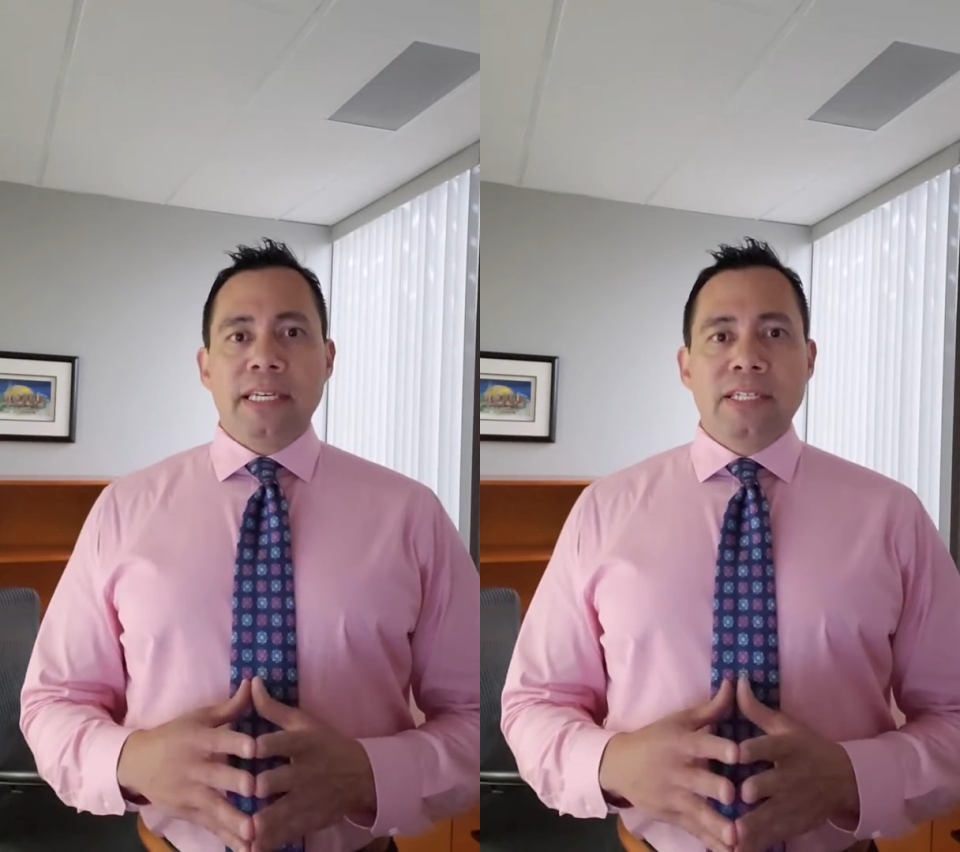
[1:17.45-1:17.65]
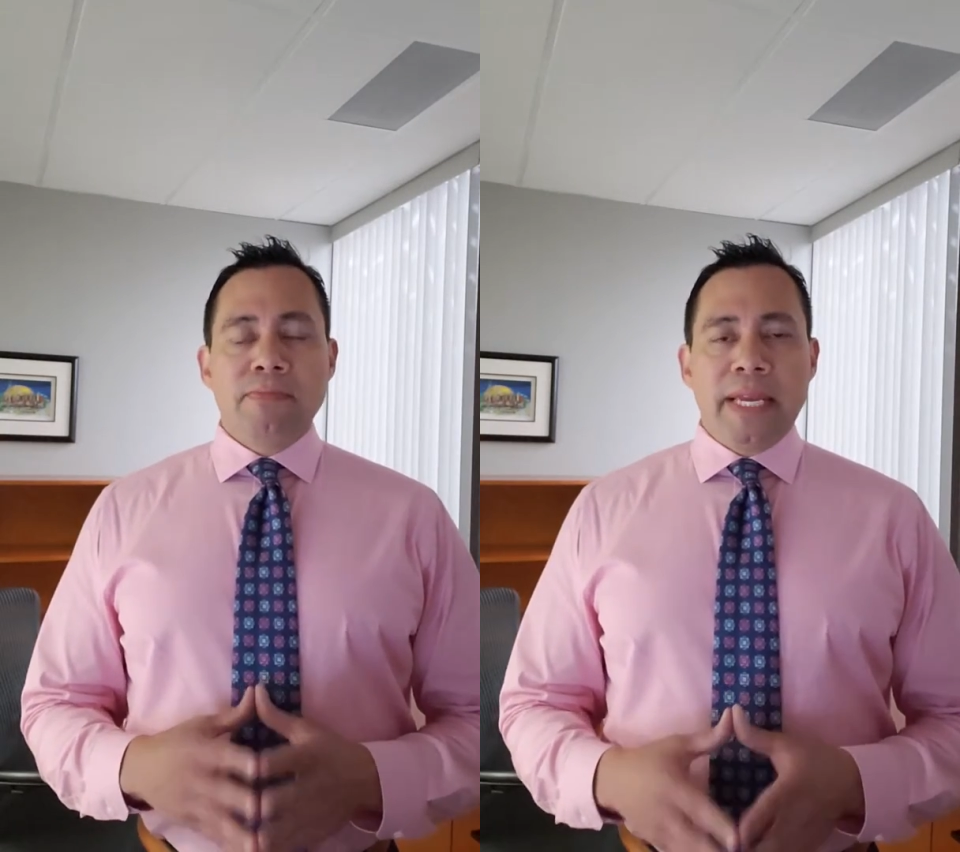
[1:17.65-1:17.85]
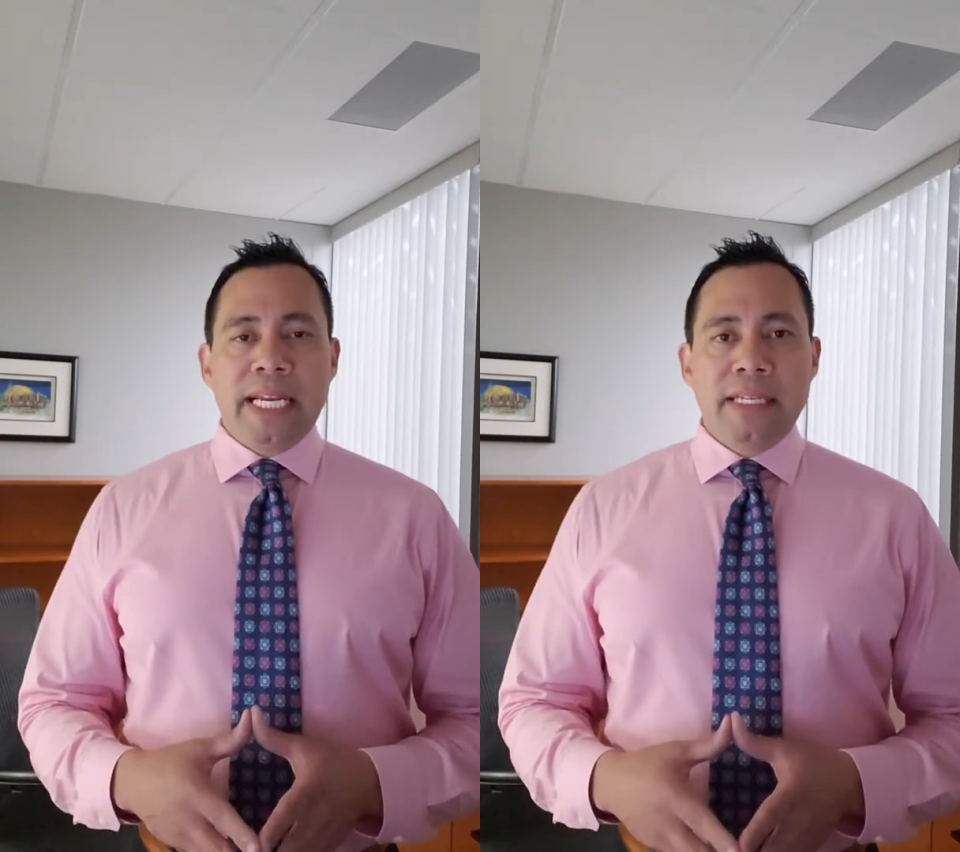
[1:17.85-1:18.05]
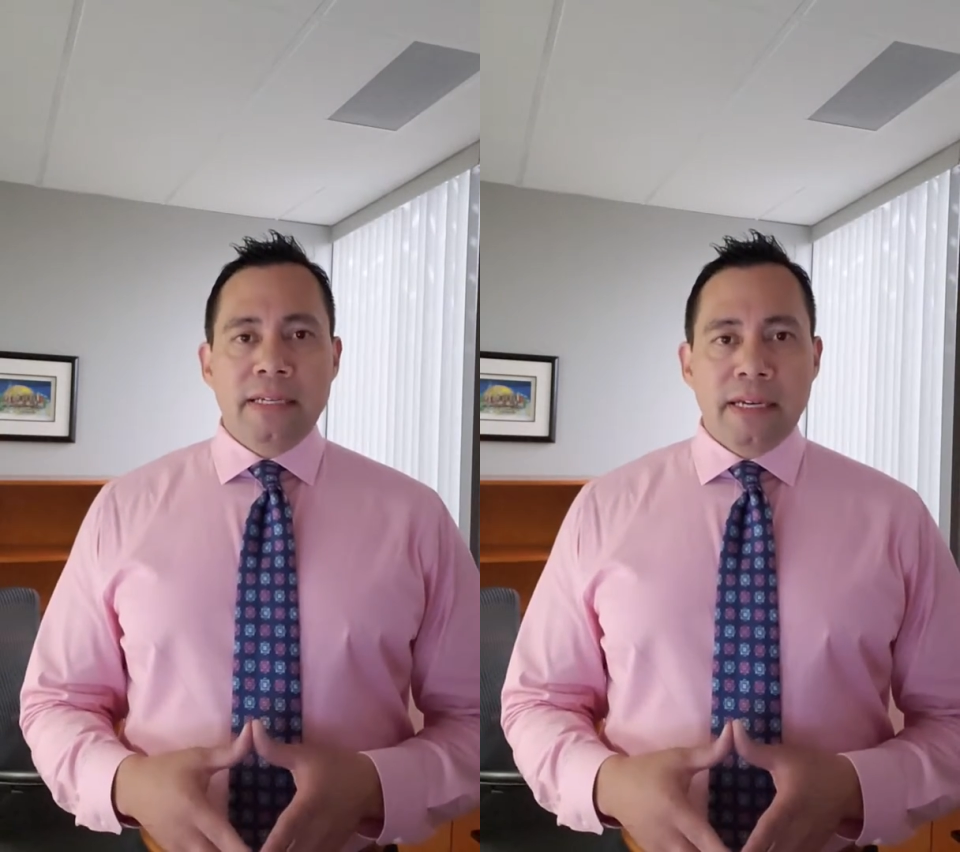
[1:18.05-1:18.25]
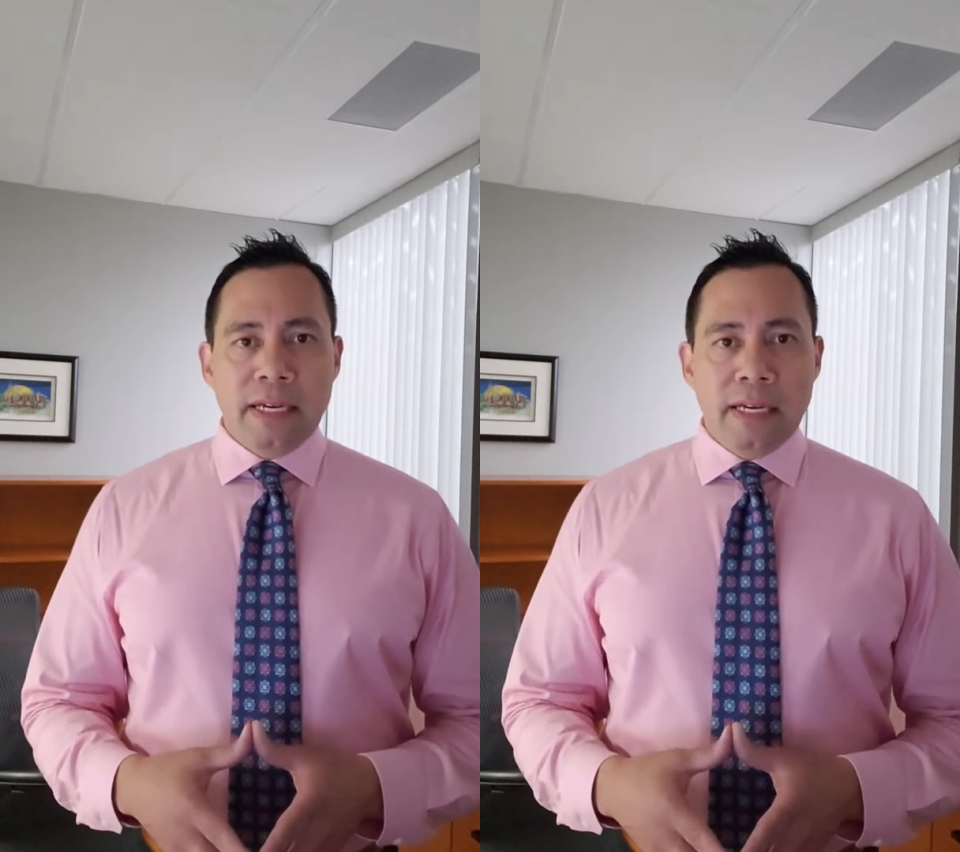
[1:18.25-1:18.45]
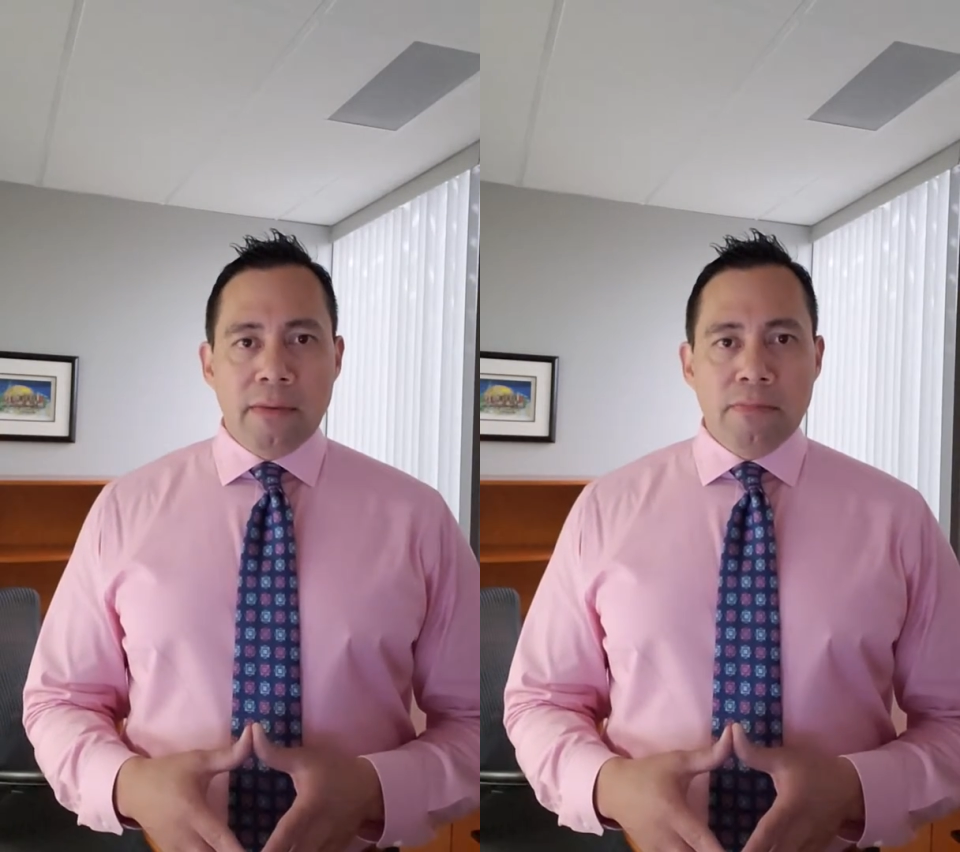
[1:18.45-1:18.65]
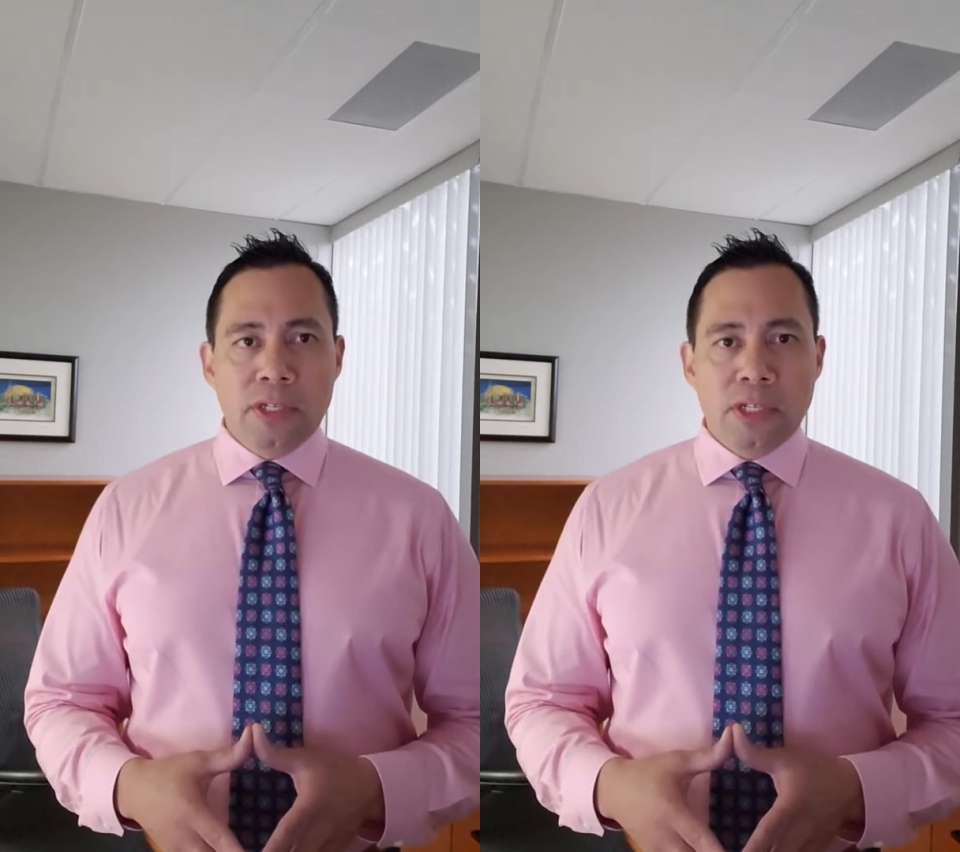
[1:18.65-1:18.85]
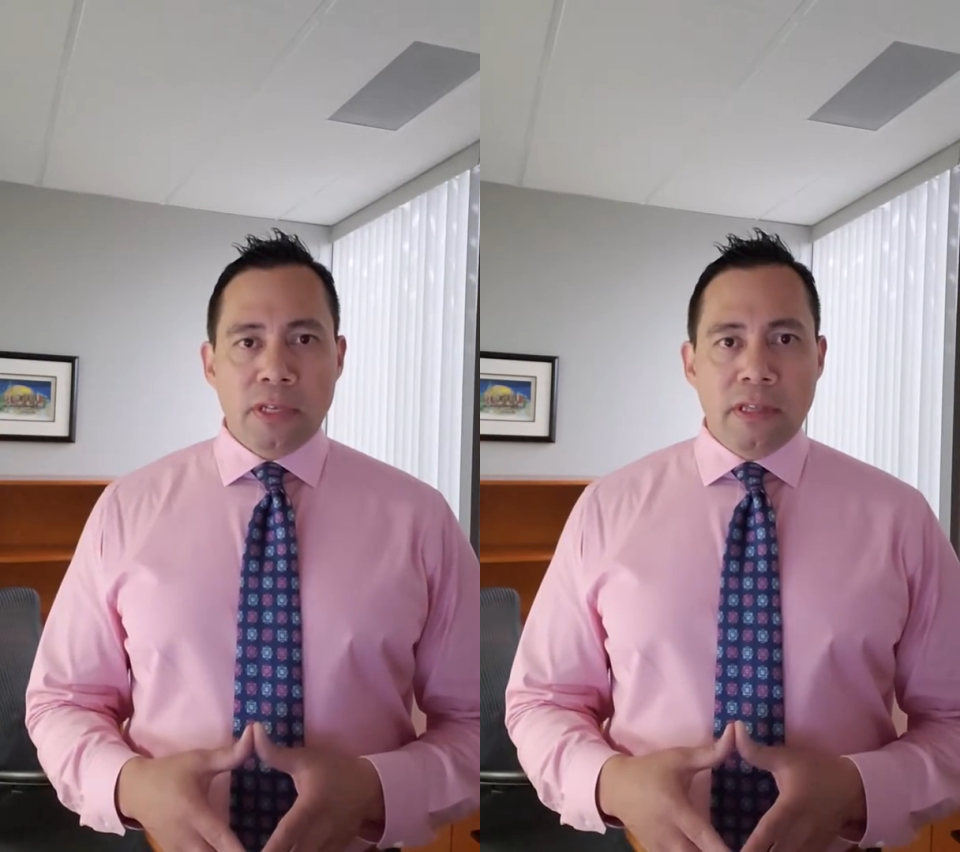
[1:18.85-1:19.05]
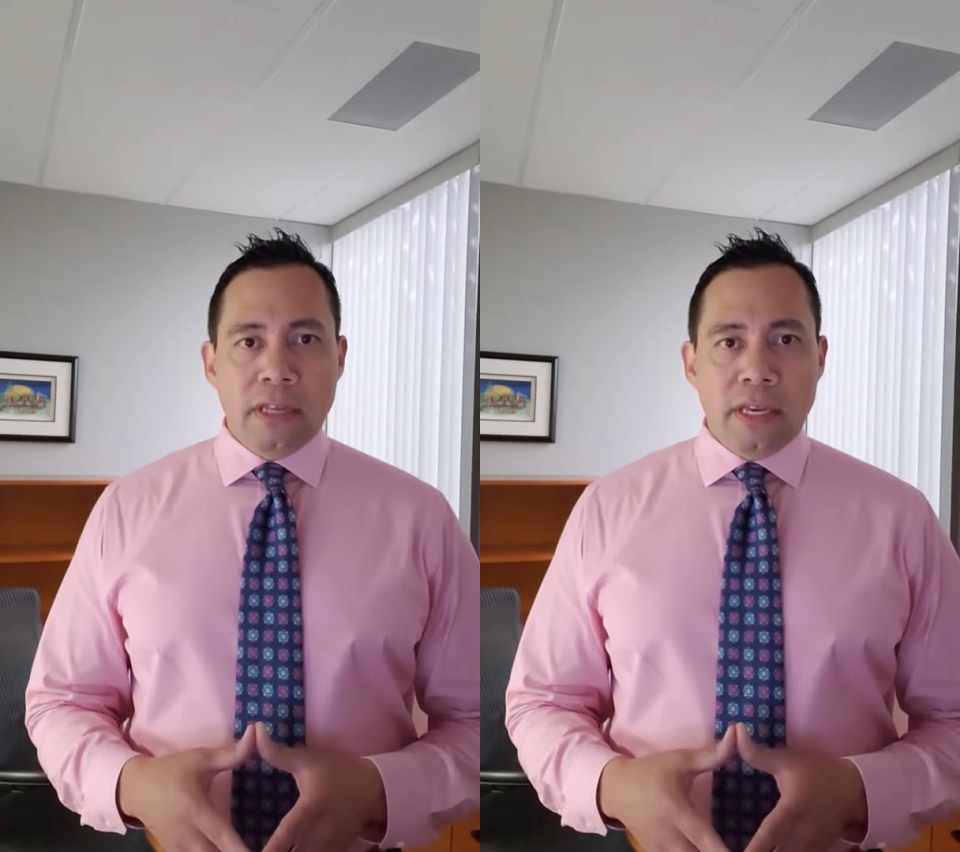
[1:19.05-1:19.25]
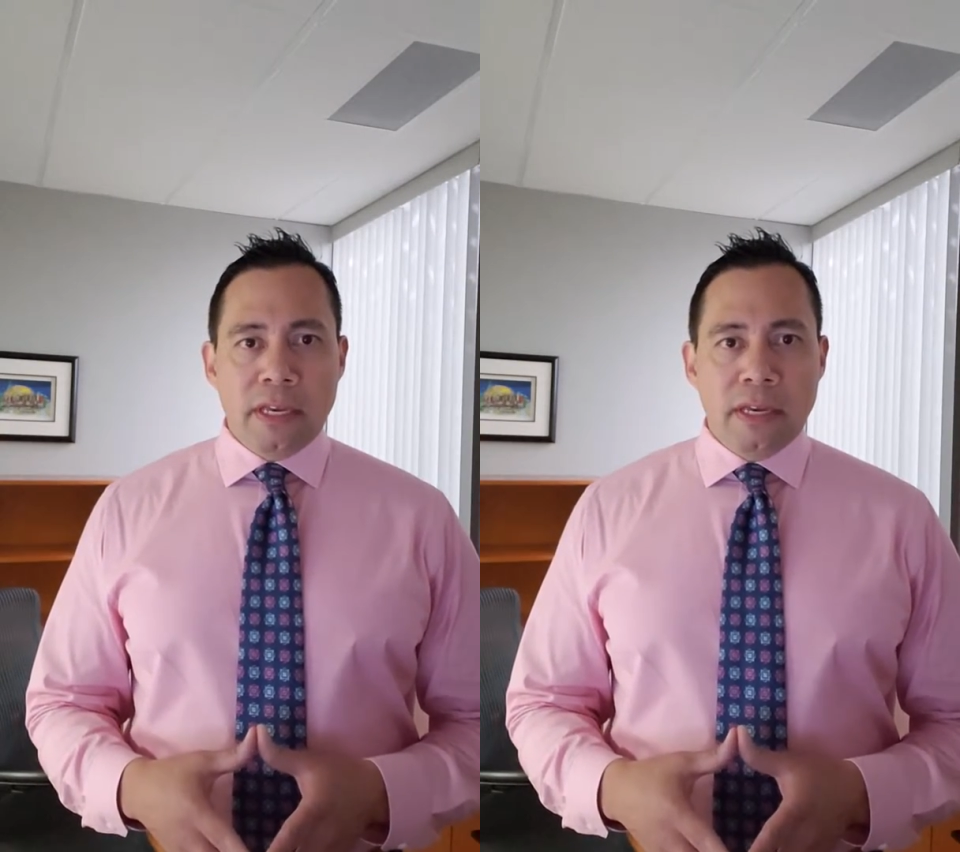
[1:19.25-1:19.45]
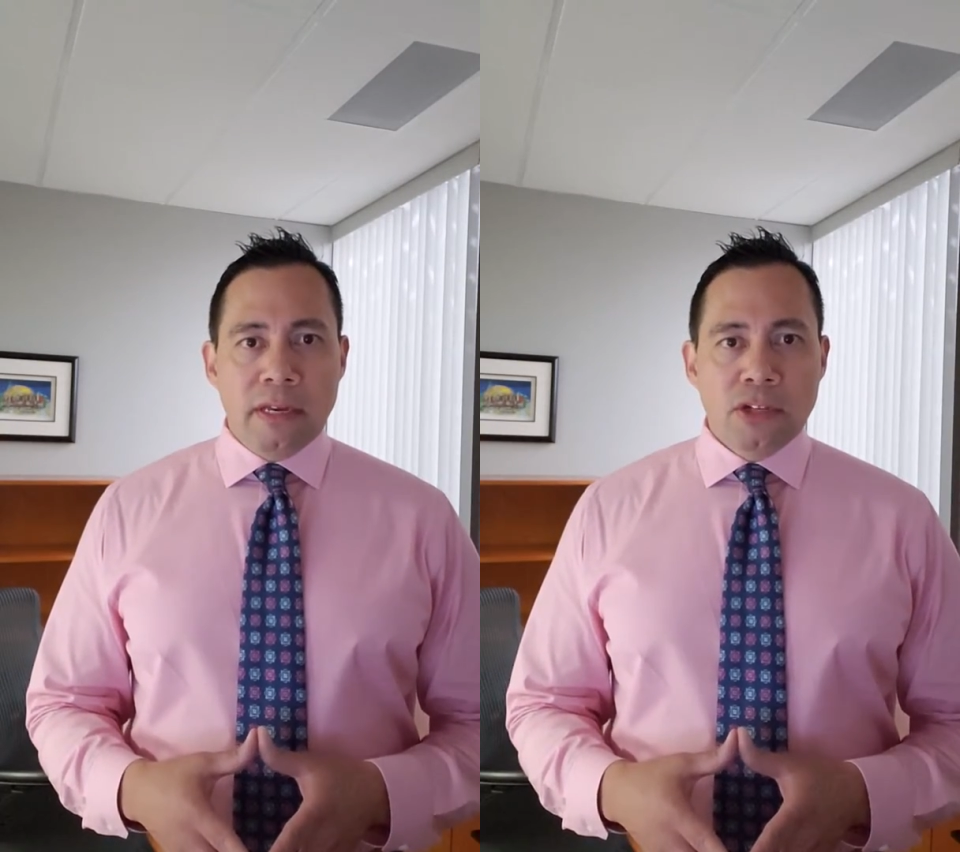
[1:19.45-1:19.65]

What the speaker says: is many times the